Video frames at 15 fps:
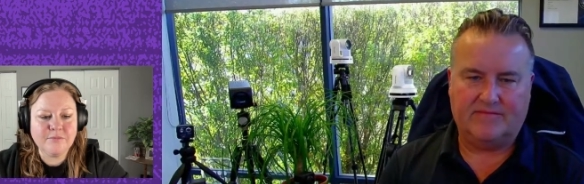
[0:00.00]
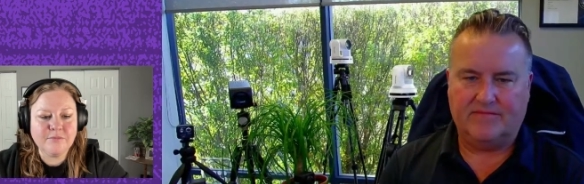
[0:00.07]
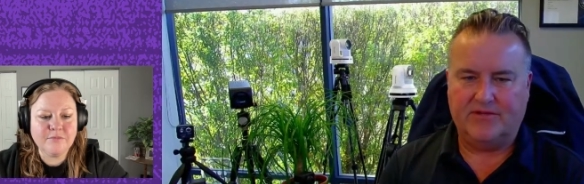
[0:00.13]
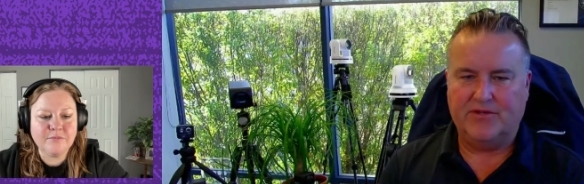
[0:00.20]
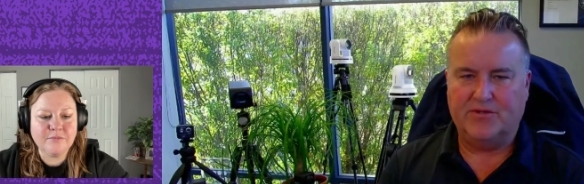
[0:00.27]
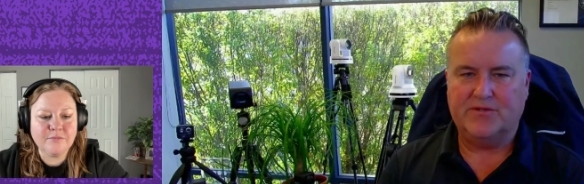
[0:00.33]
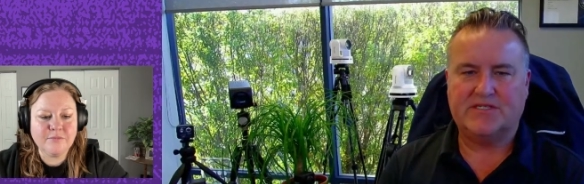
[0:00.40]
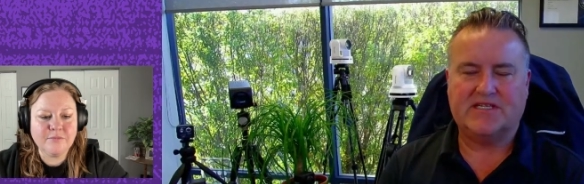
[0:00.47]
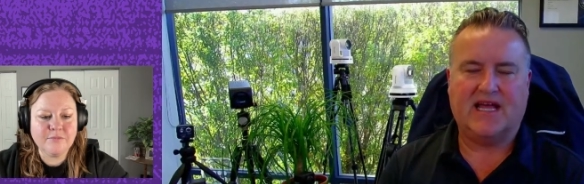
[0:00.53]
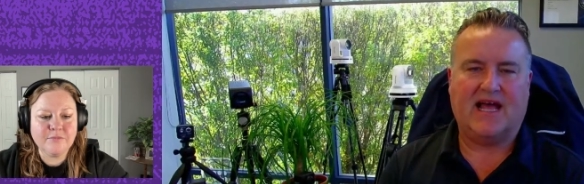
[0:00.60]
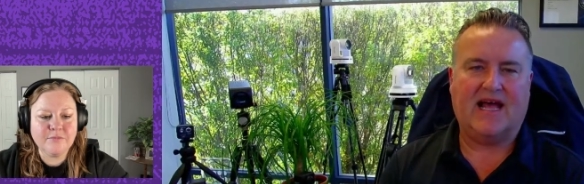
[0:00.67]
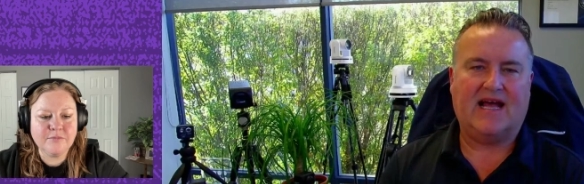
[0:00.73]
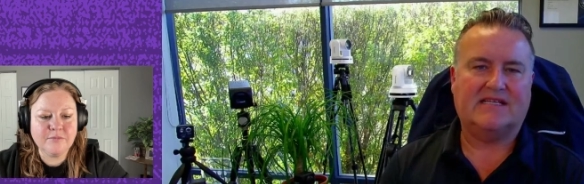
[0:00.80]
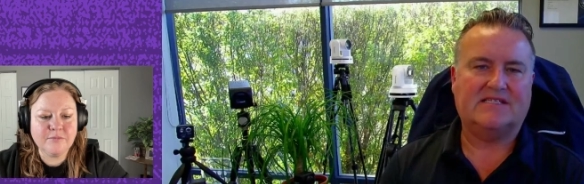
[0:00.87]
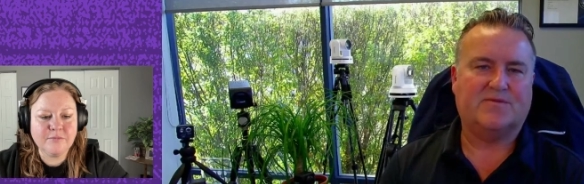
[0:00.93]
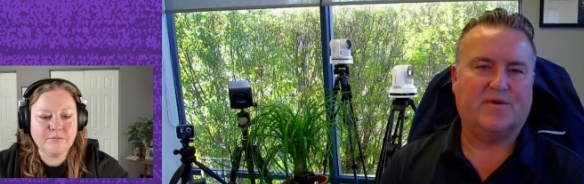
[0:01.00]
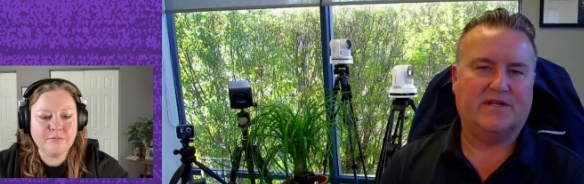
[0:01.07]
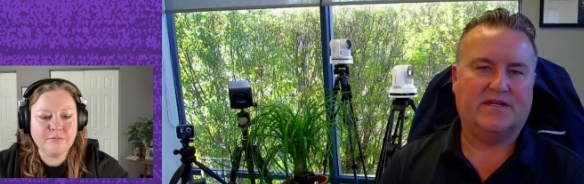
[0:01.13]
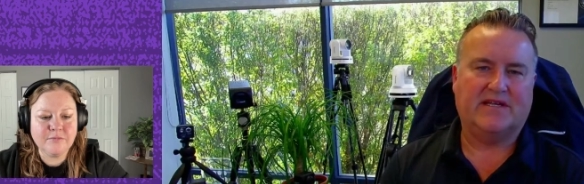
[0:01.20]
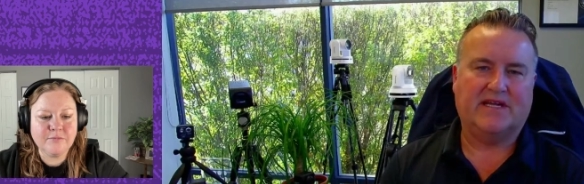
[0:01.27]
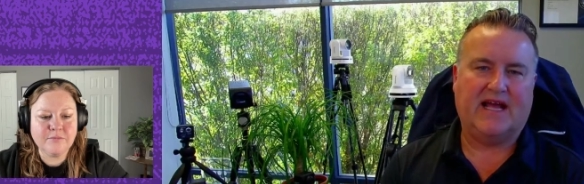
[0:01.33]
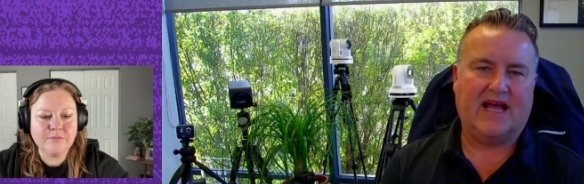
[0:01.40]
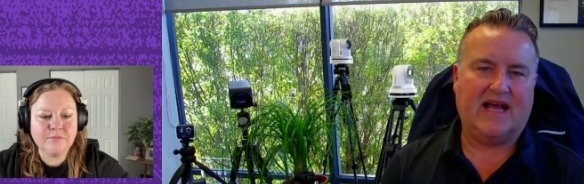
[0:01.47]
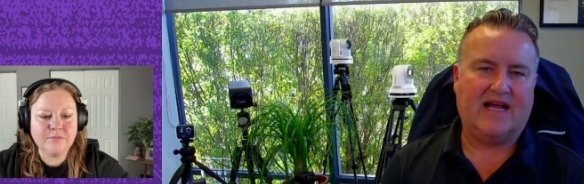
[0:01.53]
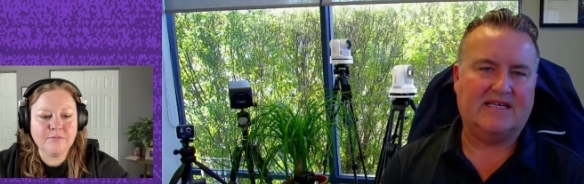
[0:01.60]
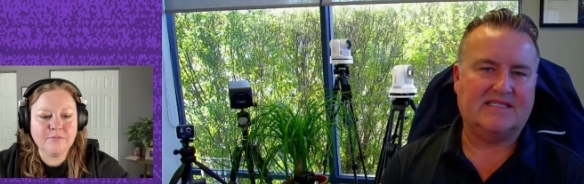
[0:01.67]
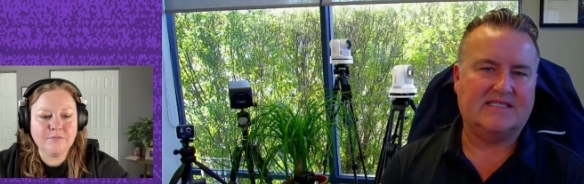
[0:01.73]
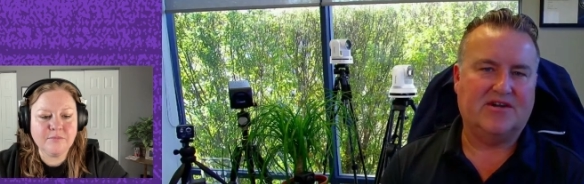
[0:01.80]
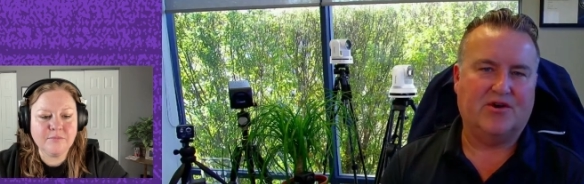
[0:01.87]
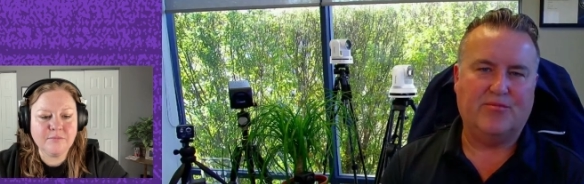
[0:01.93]
Speaker 1: newscast,
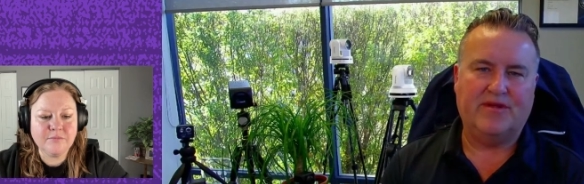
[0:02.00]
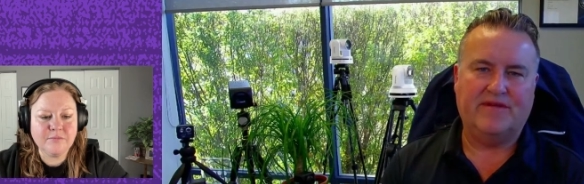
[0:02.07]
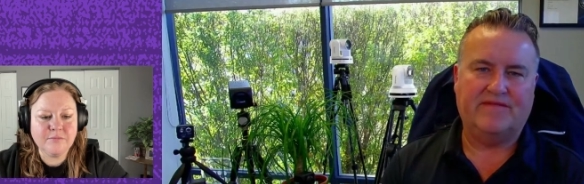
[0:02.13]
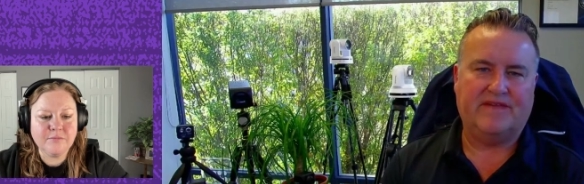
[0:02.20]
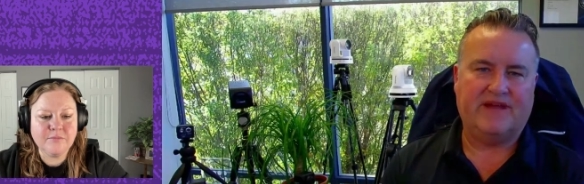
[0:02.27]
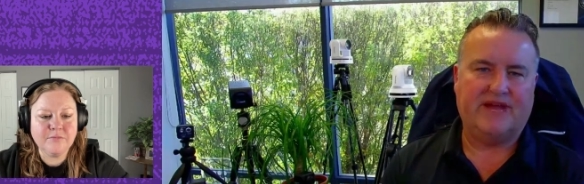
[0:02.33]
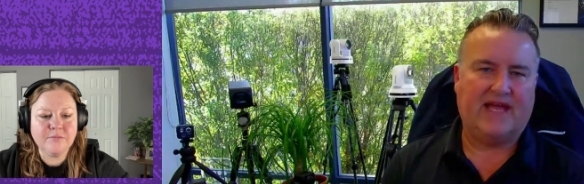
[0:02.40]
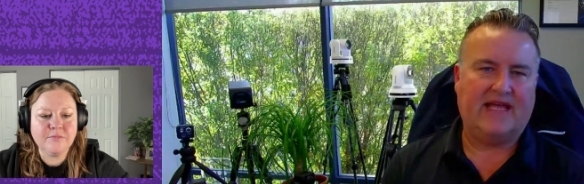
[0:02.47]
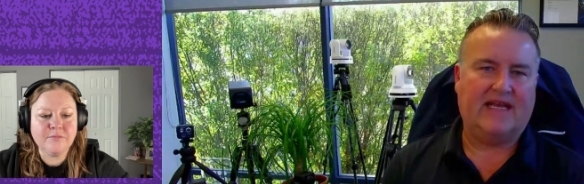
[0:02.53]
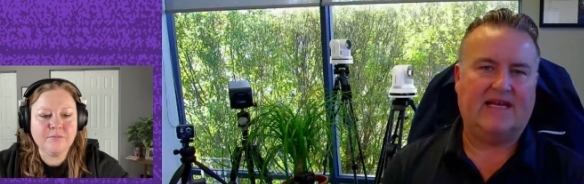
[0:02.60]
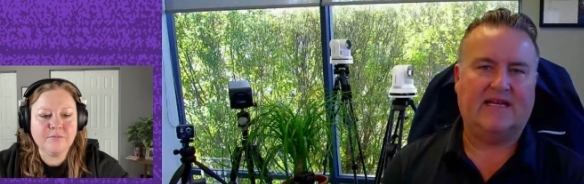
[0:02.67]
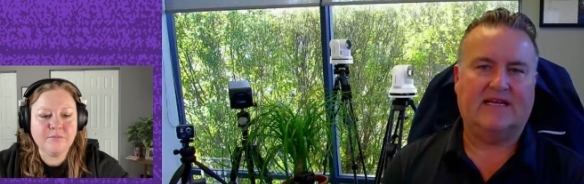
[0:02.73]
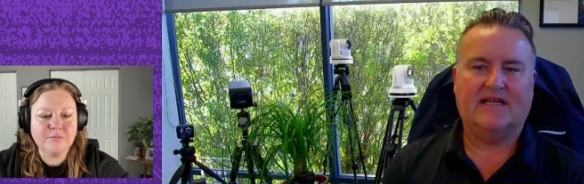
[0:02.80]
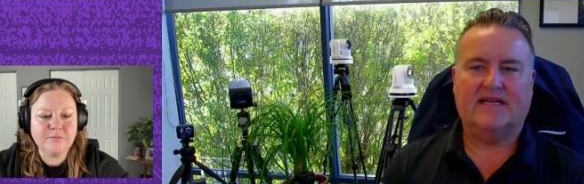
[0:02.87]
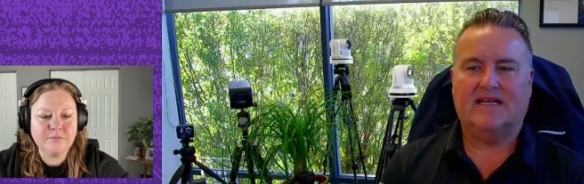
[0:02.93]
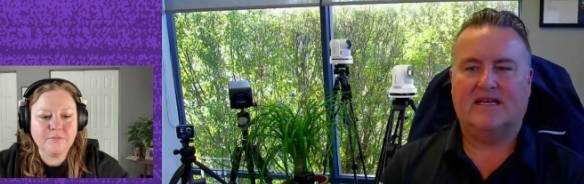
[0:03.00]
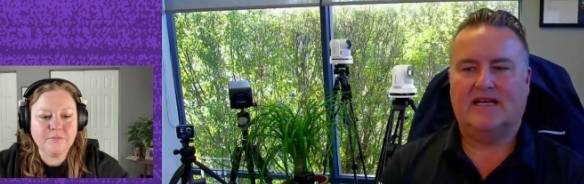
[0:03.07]
weathercast, OB van,